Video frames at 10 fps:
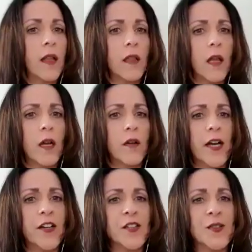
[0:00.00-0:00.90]
love
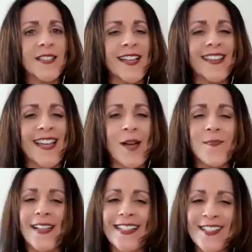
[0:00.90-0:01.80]
how you said that
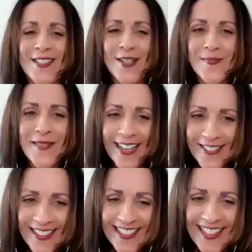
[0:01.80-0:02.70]
because you're
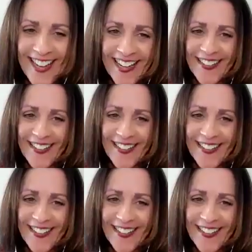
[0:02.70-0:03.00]
married now.